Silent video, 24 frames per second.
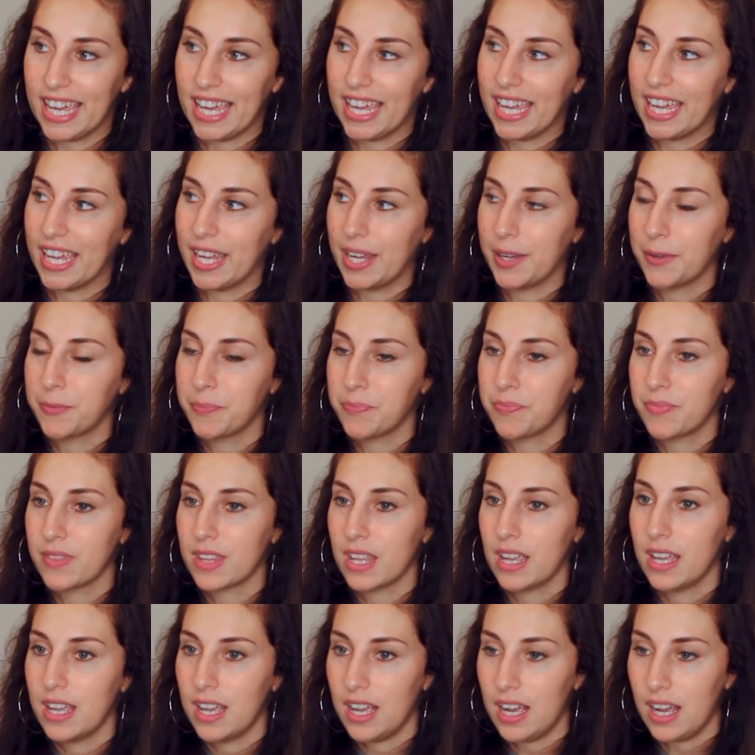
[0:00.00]
a
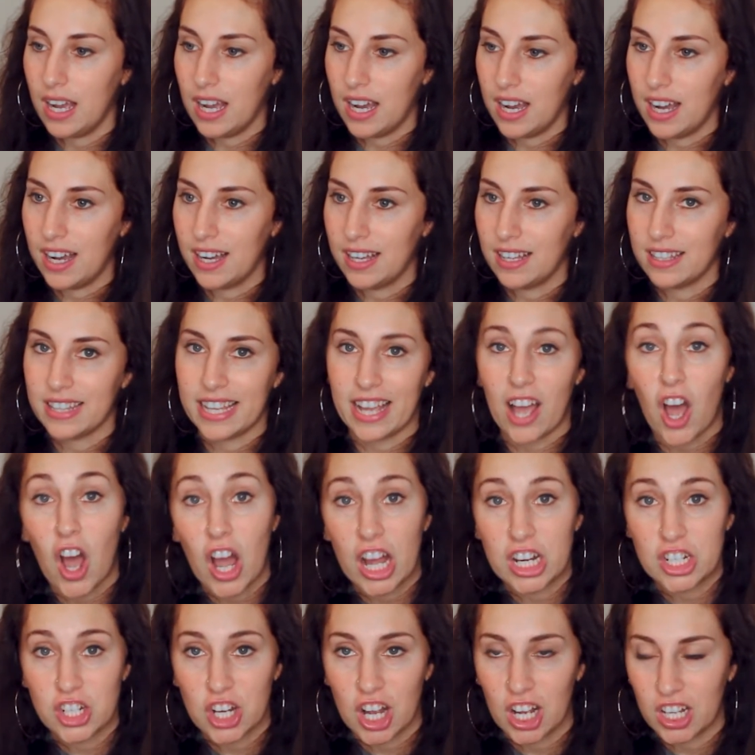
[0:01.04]

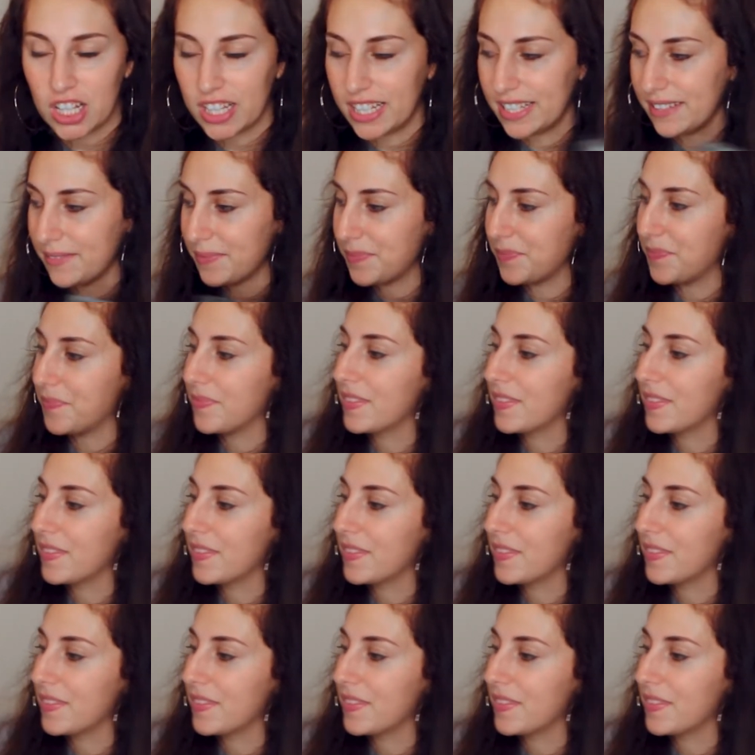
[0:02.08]
hot chocolate.